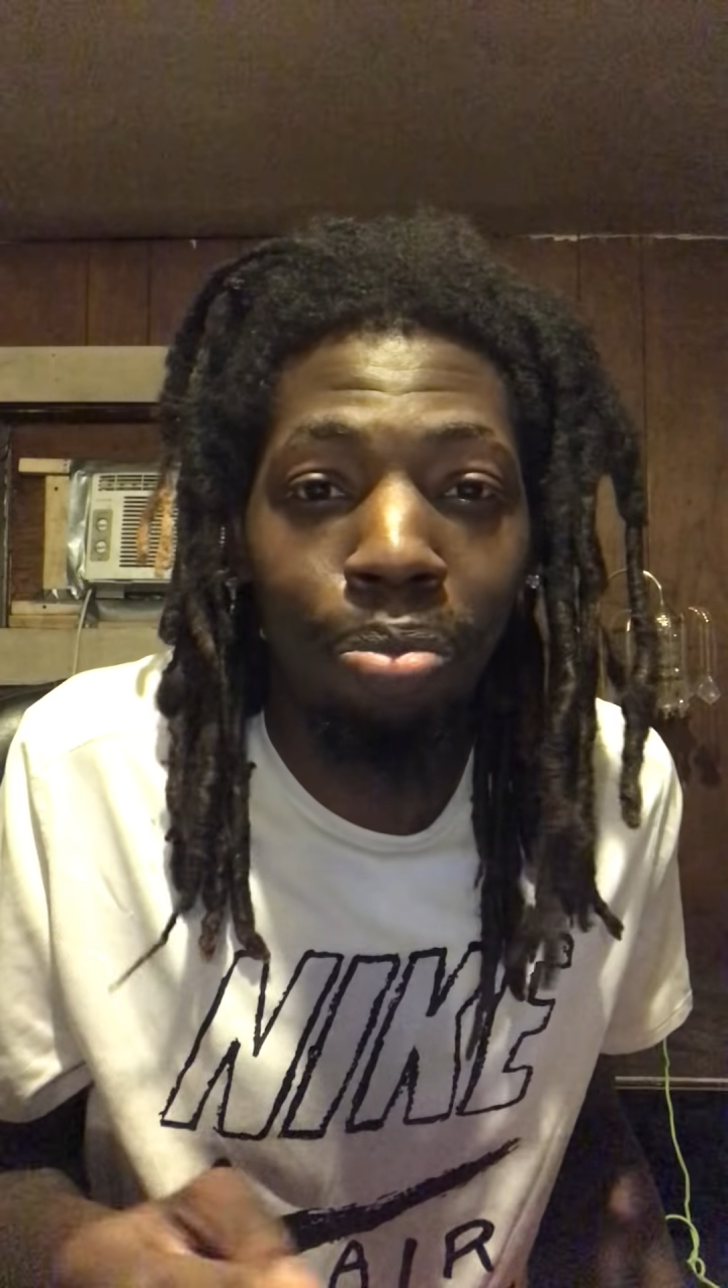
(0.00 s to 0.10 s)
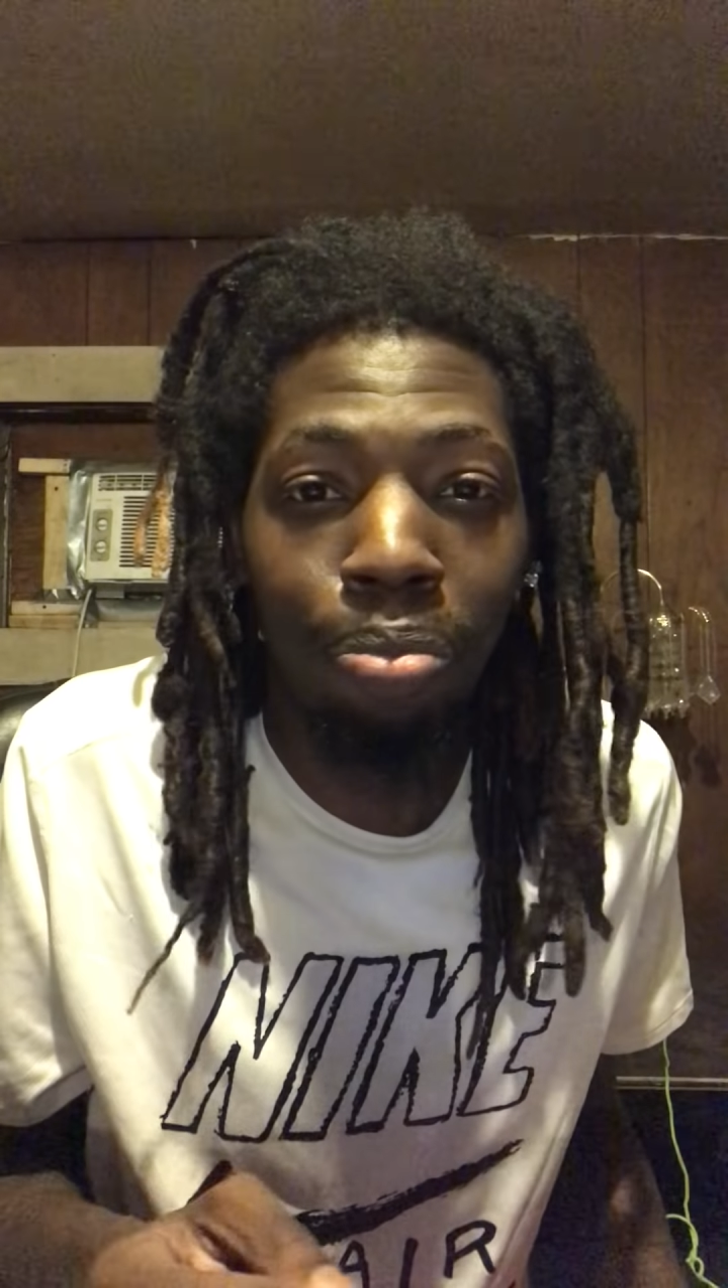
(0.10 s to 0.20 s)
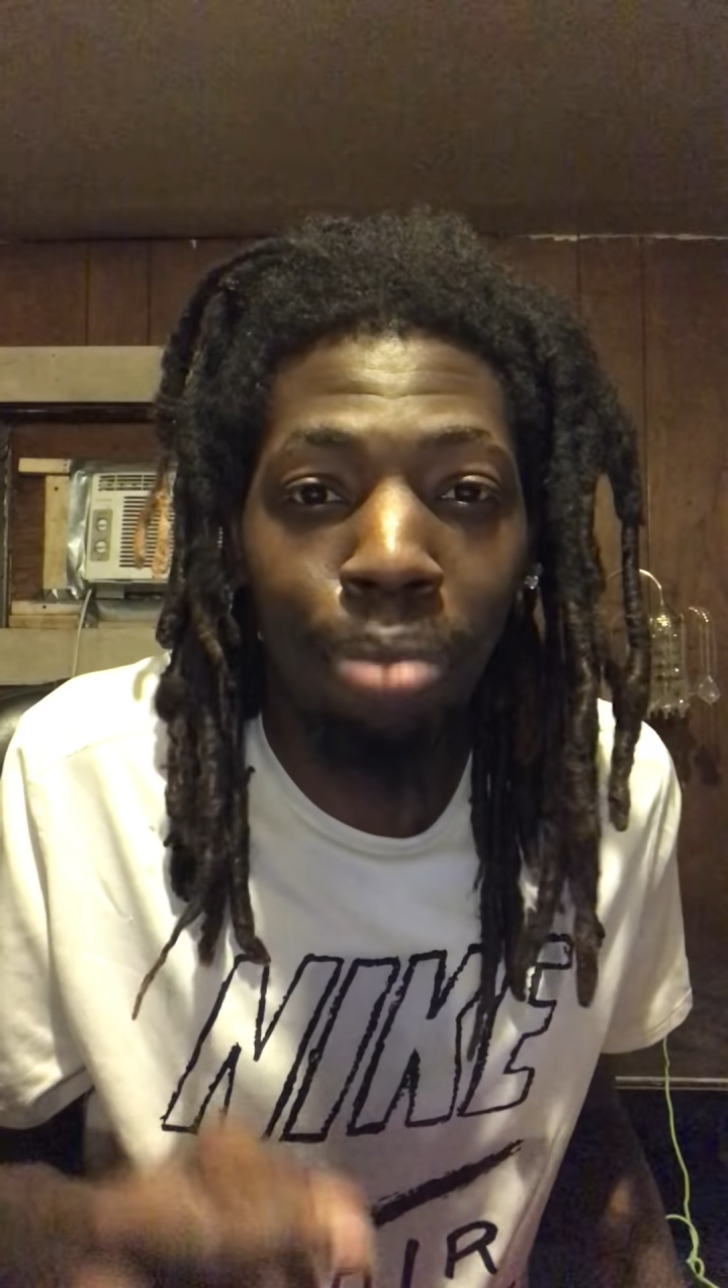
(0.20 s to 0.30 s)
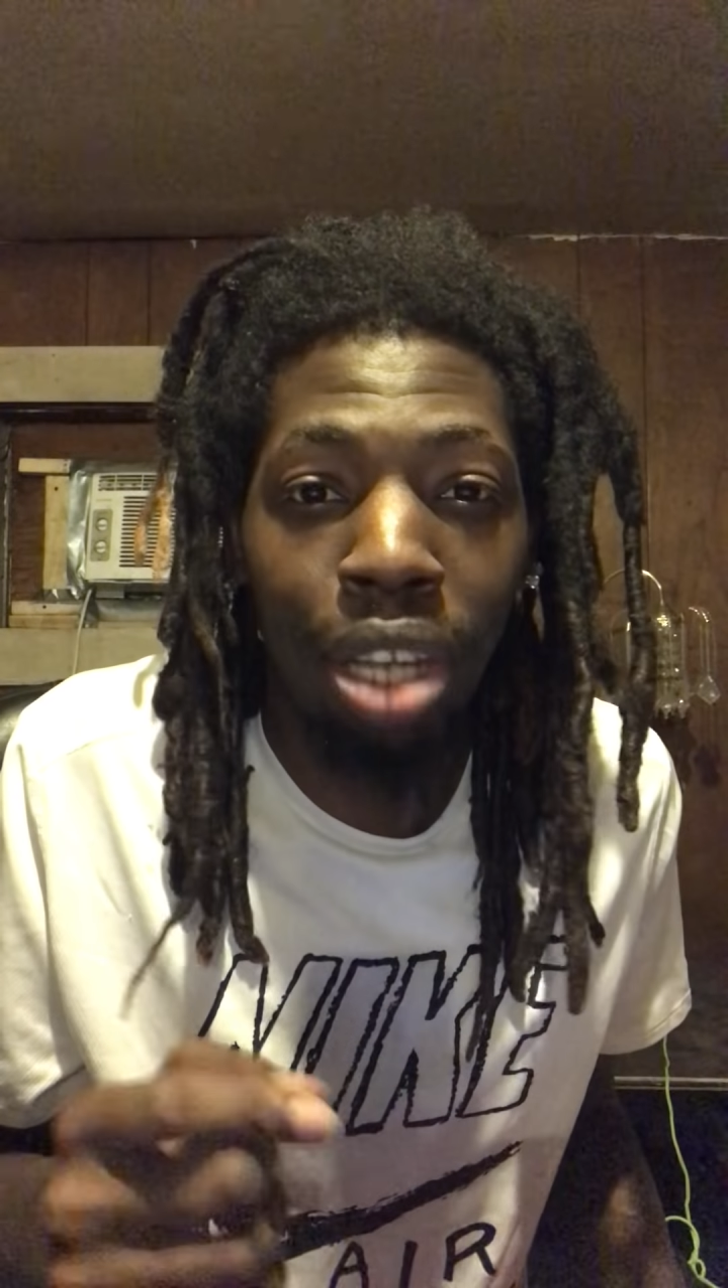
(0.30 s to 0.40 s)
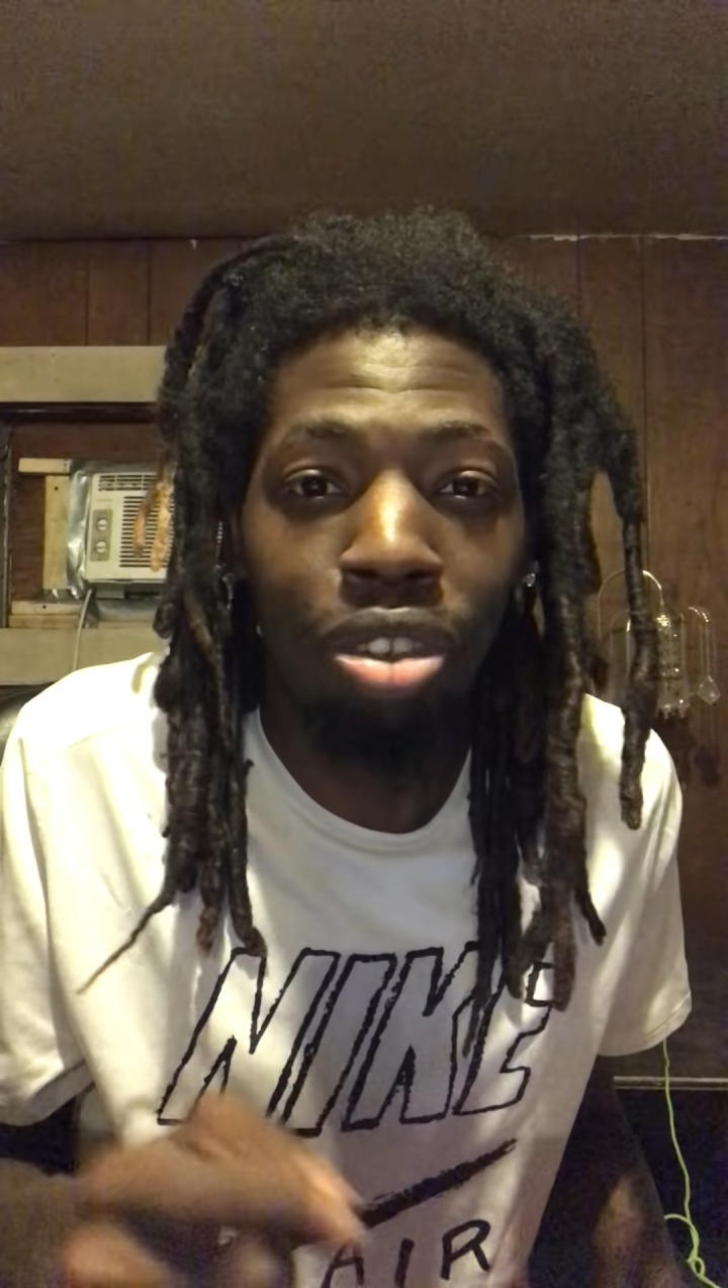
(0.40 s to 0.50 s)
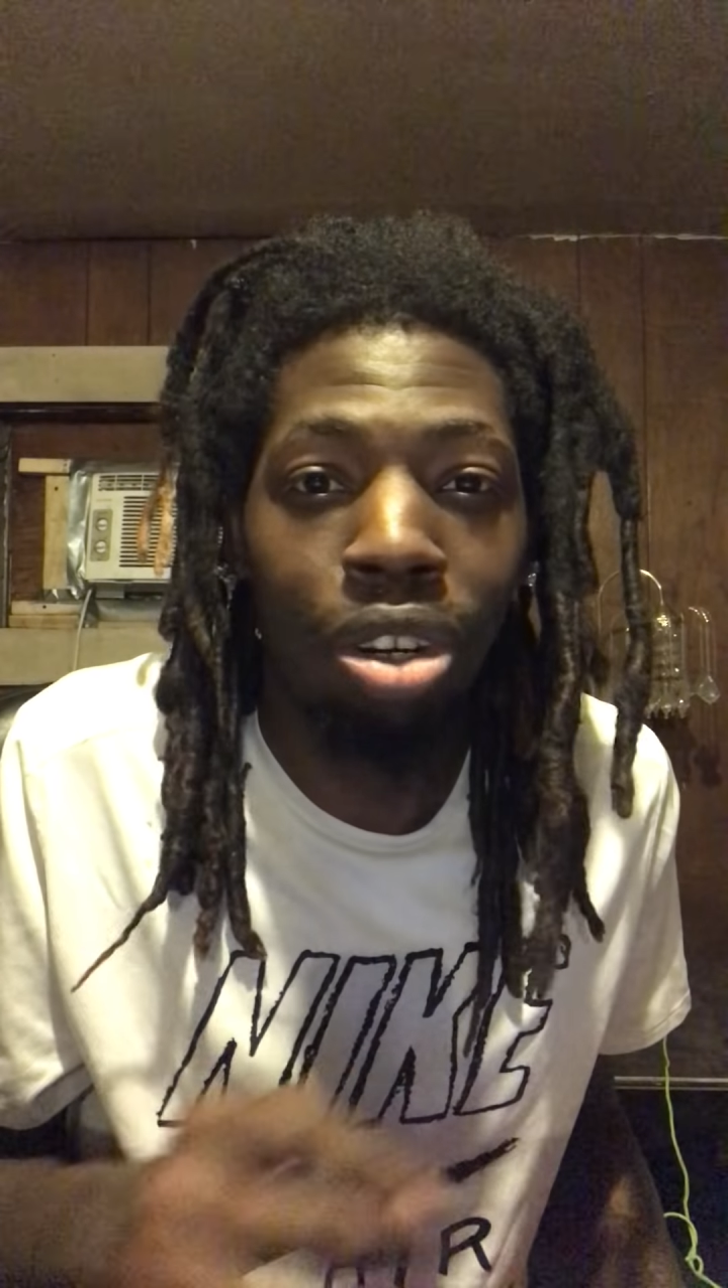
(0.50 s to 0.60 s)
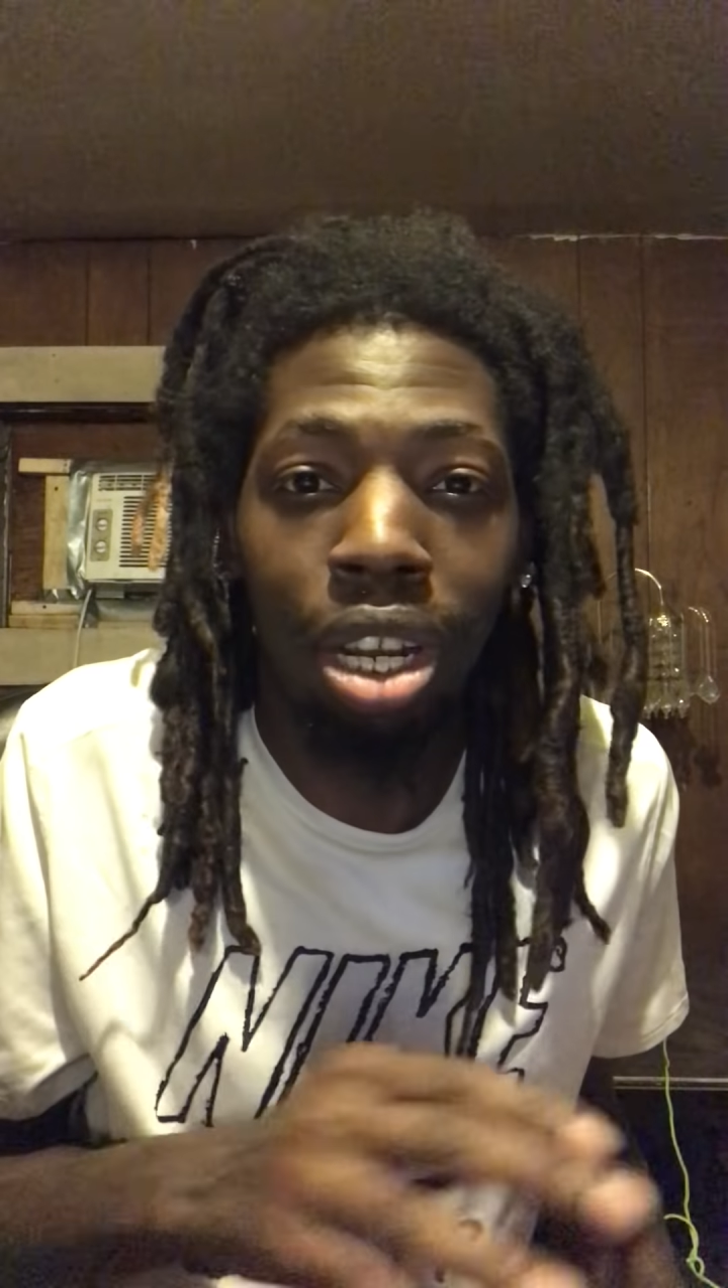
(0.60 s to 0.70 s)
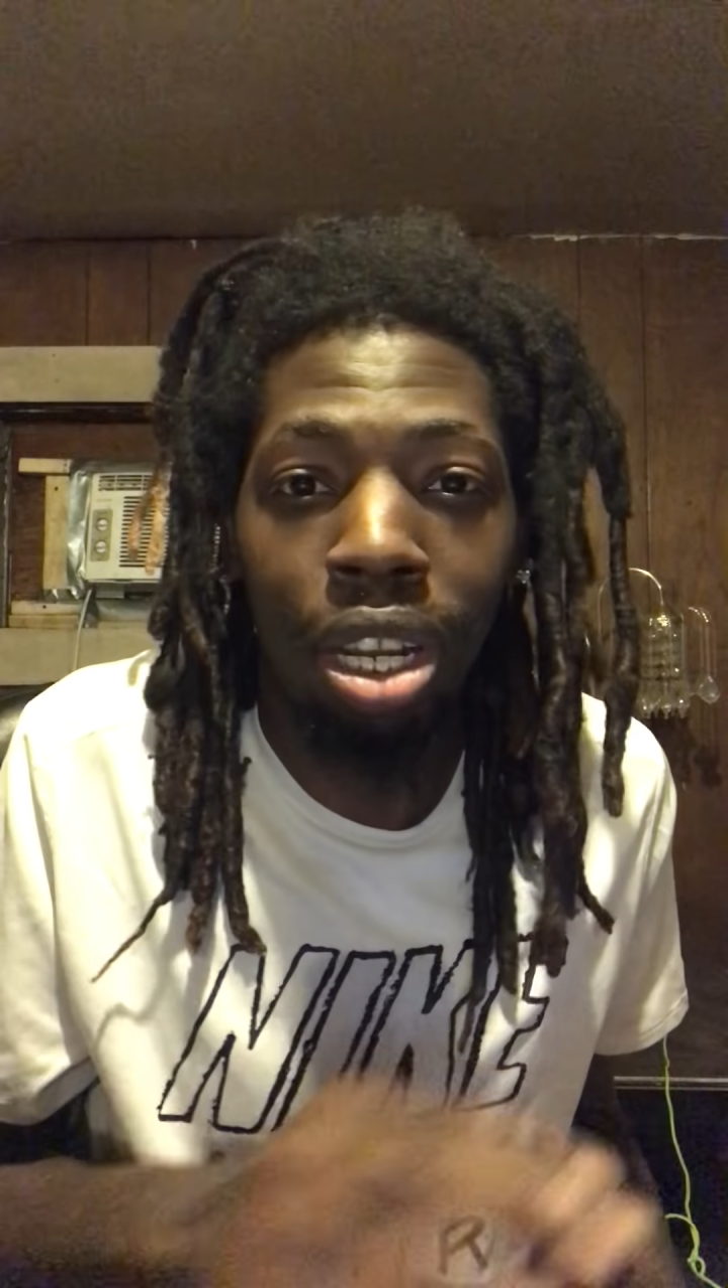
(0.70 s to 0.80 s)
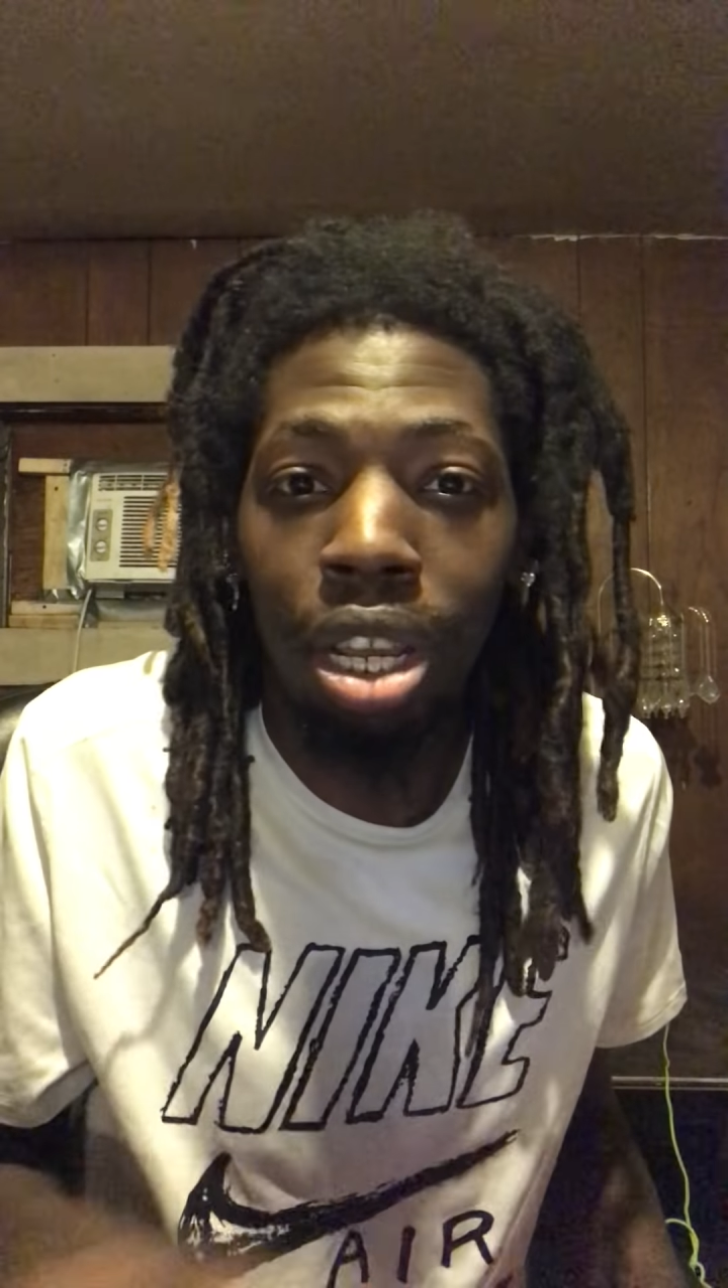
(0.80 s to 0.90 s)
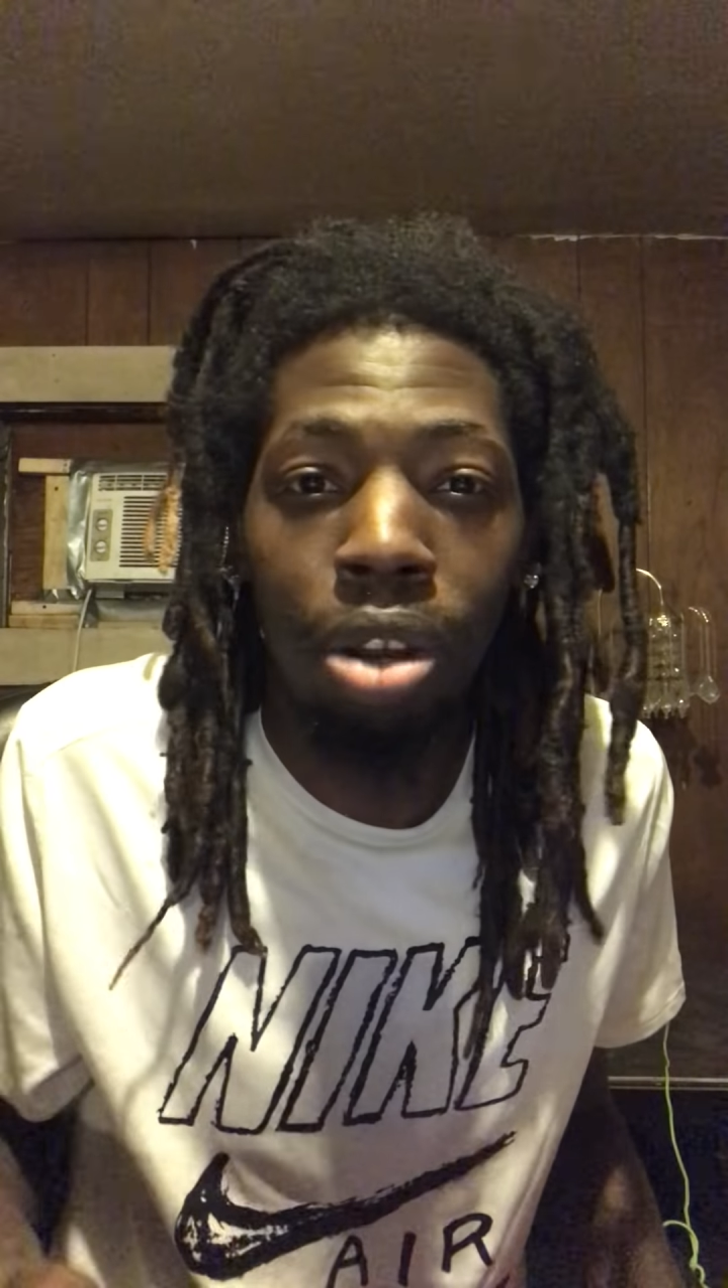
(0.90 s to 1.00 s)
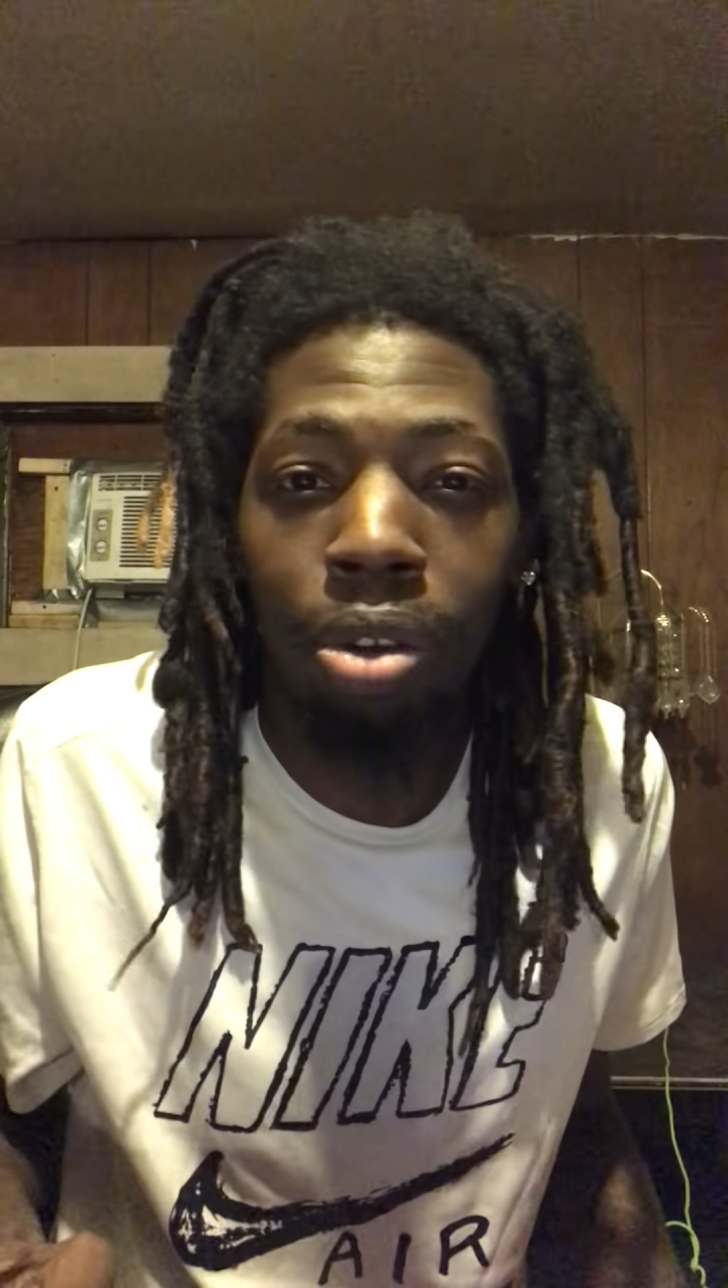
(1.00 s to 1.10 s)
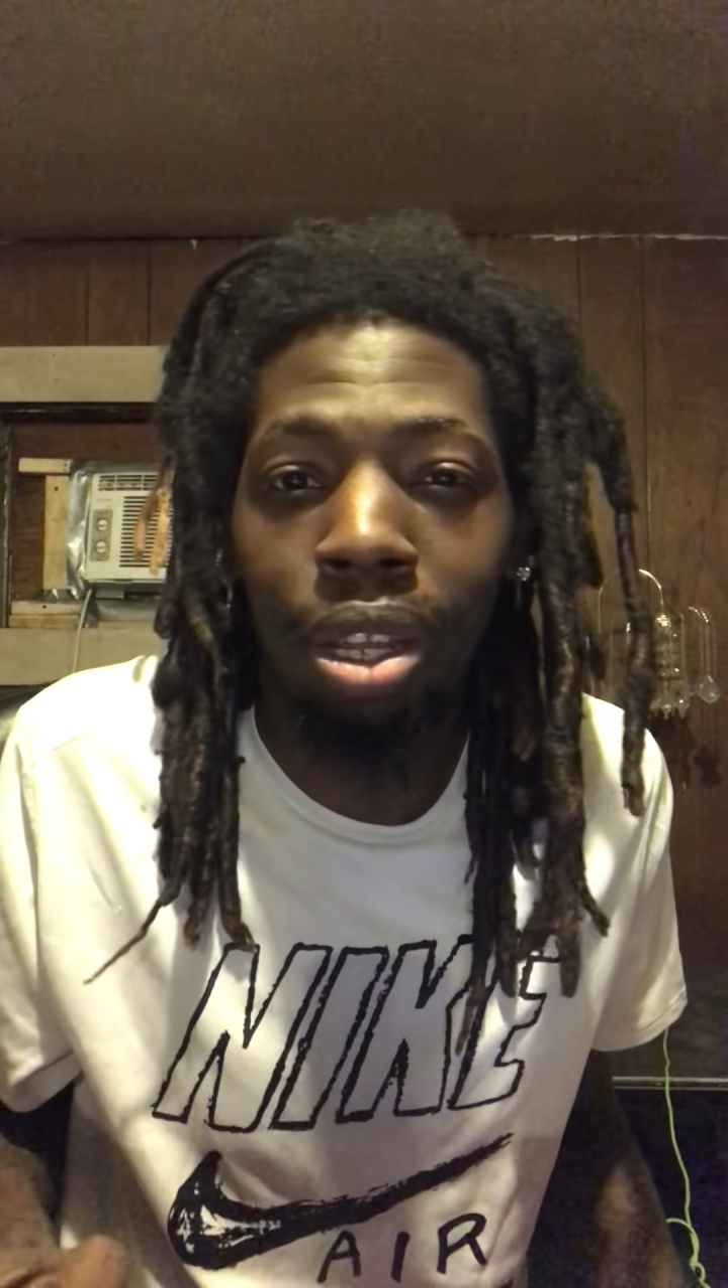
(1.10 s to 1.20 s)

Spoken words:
make sure that they don't